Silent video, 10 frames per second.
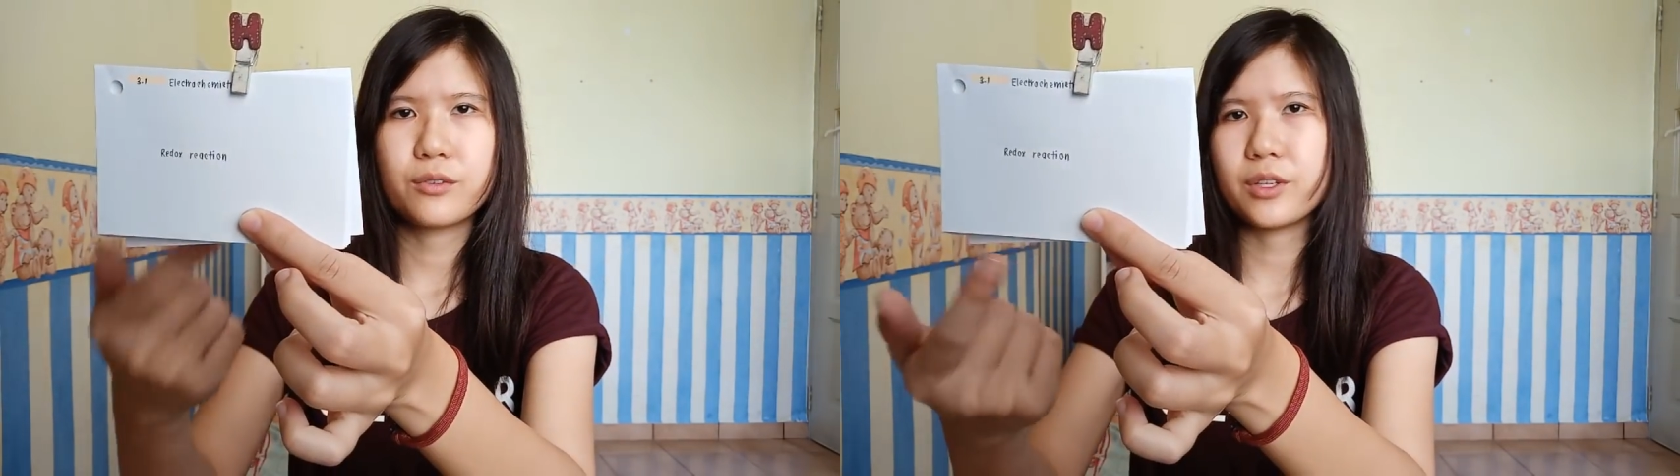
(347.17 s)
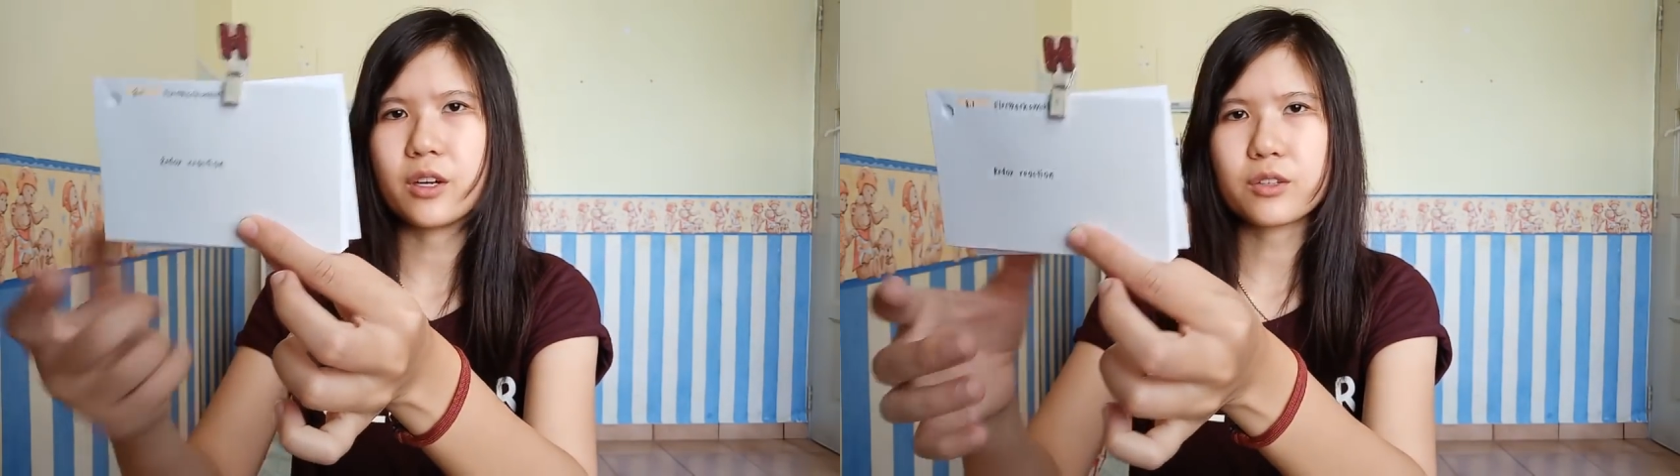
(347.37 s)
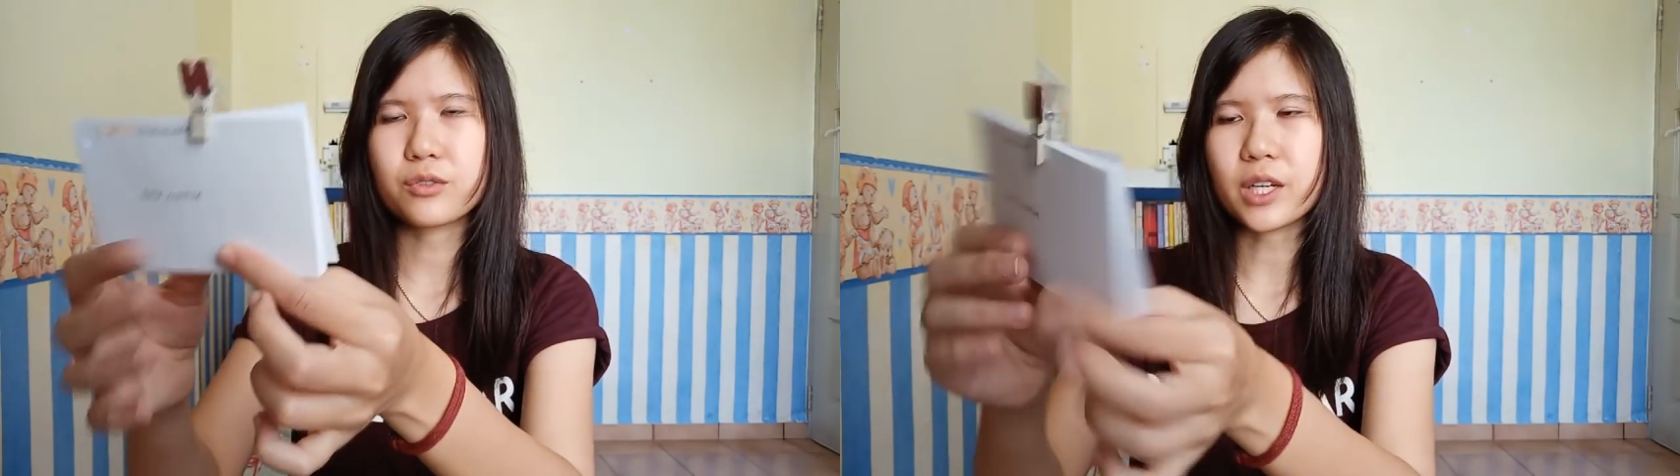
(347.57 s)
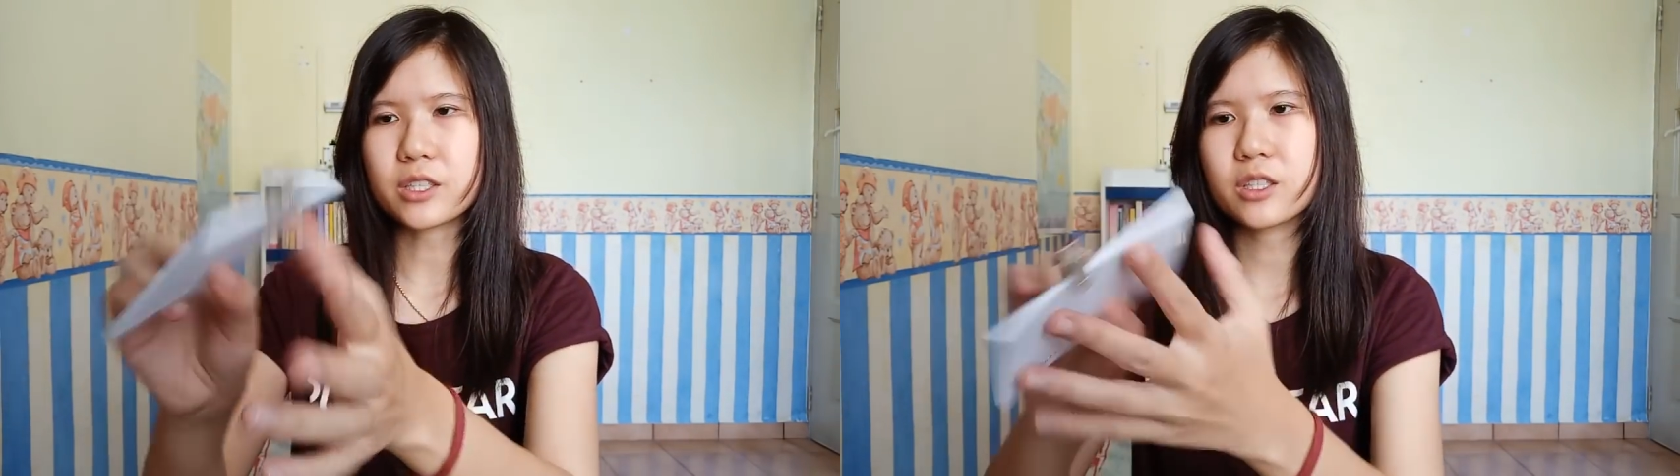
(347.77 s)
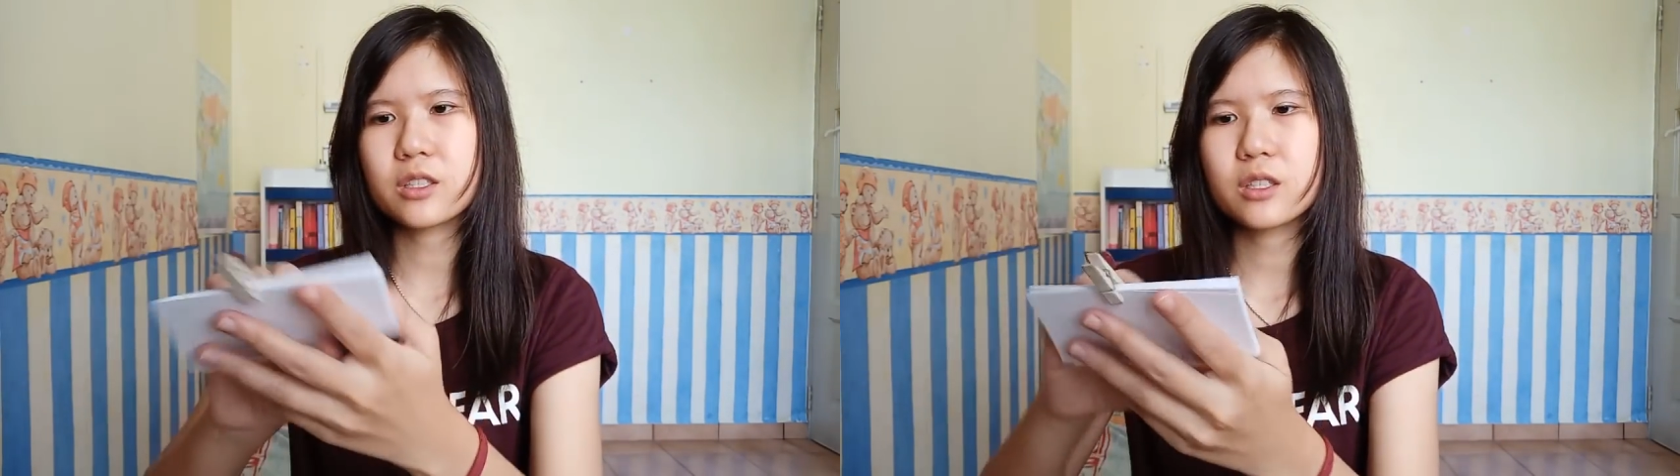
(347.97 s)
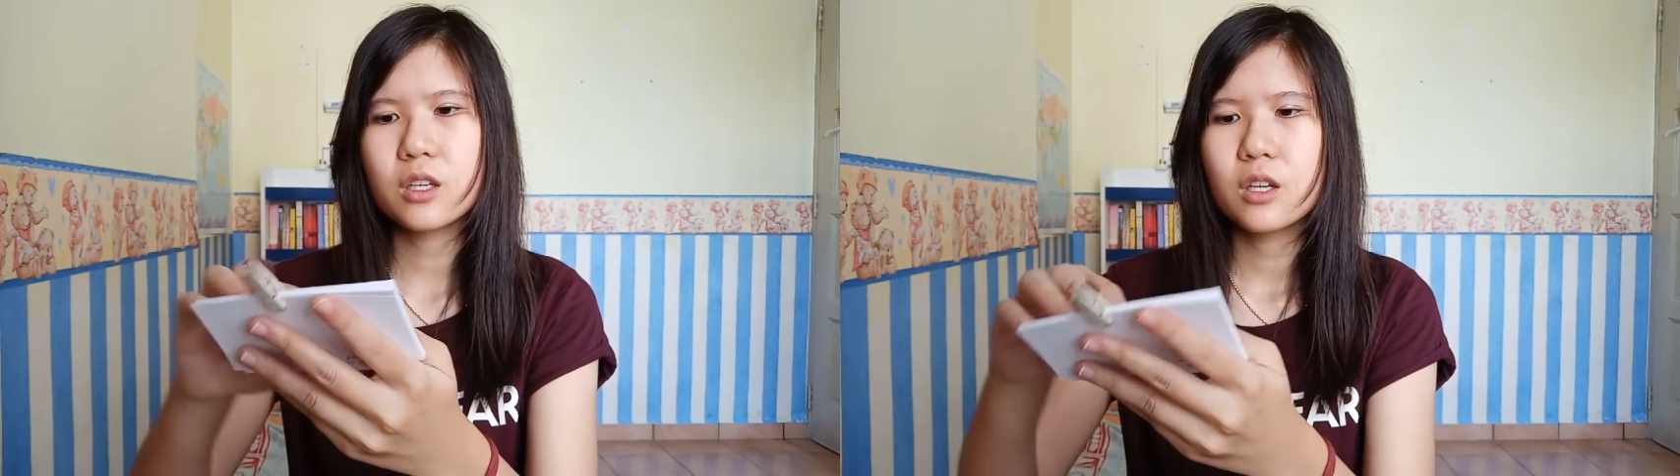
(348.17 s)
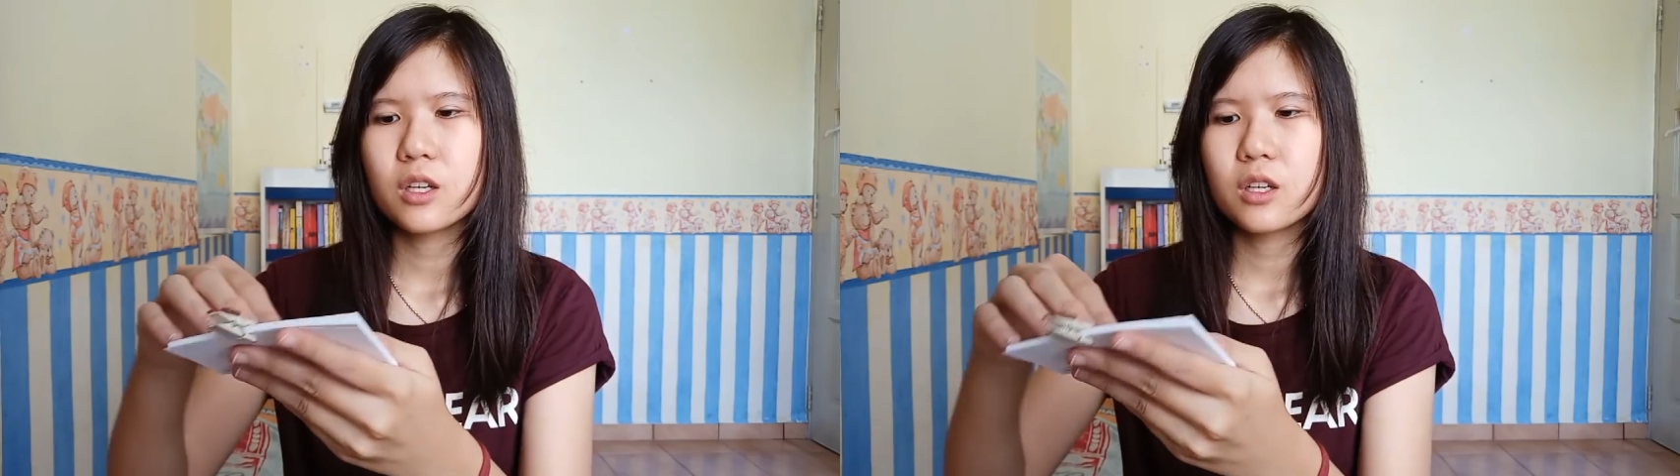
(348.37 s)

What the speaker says: redox fraction.